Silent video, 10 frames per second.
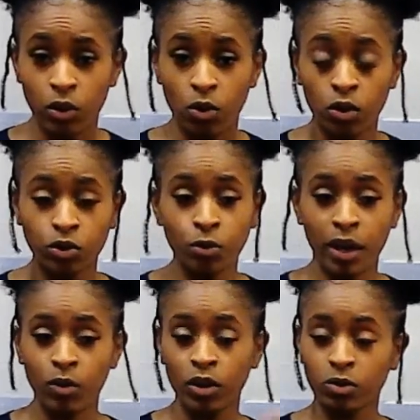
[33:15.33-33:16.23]
or you may
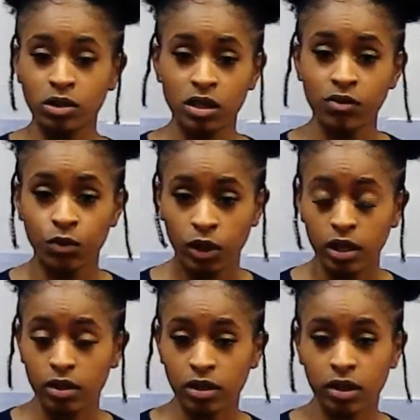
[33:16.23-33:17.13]
want to receive your healing